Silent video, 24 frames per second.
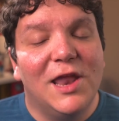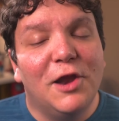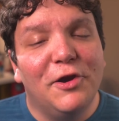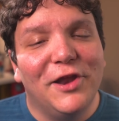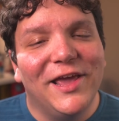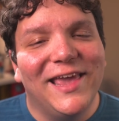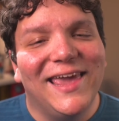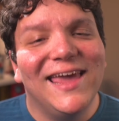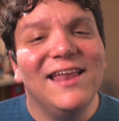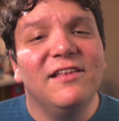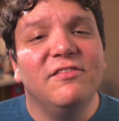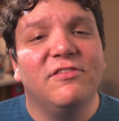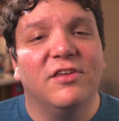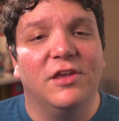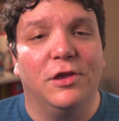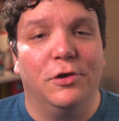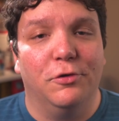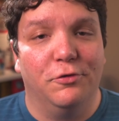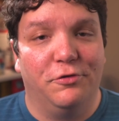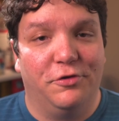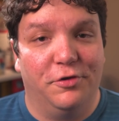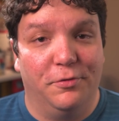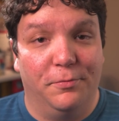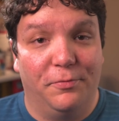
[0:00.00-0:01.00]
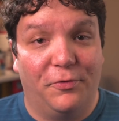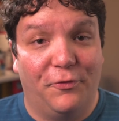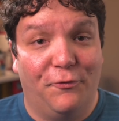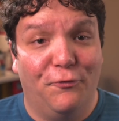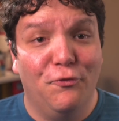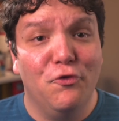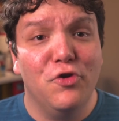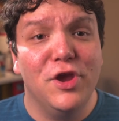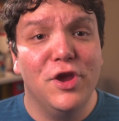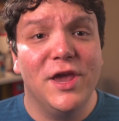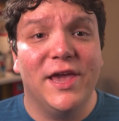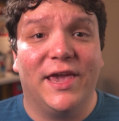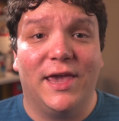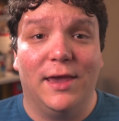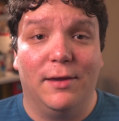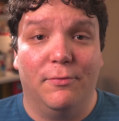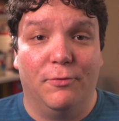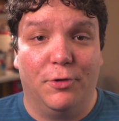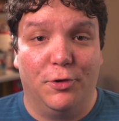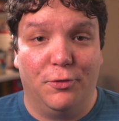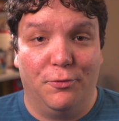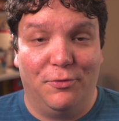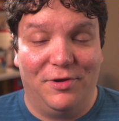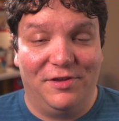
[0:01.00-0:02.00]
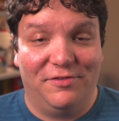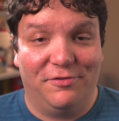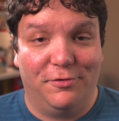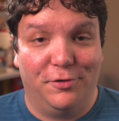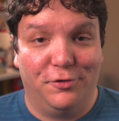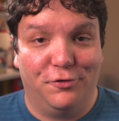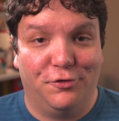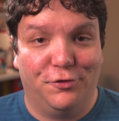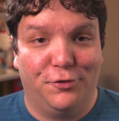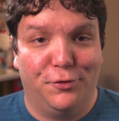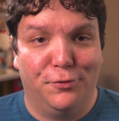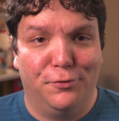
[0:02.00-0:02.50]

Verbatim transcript: Now, to get to YouTube's free keyword research